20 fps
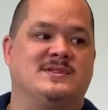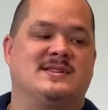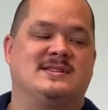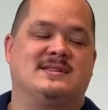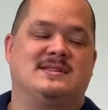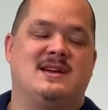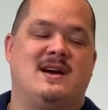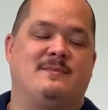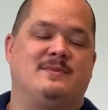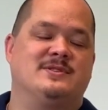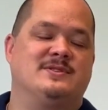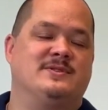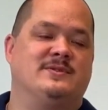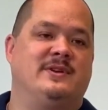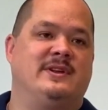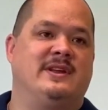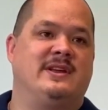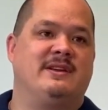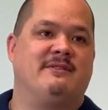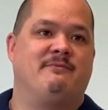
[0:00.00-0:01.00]
it's an opportunity
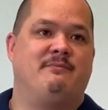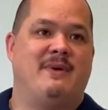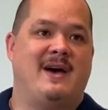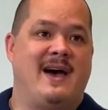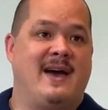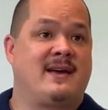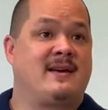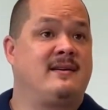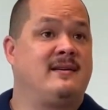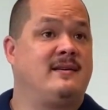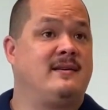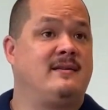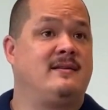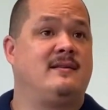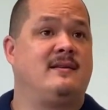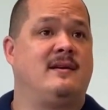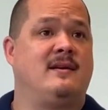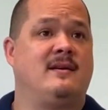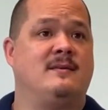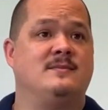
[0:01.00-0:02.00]
to give back
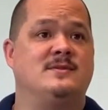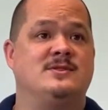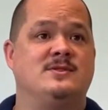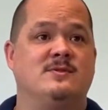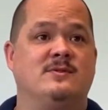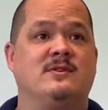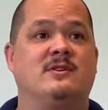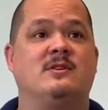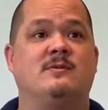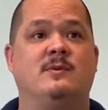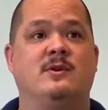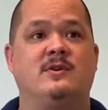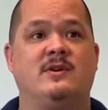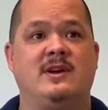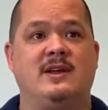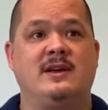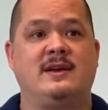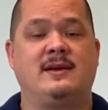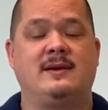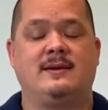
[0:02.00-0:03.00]
to the
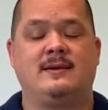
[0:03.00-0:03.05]
community.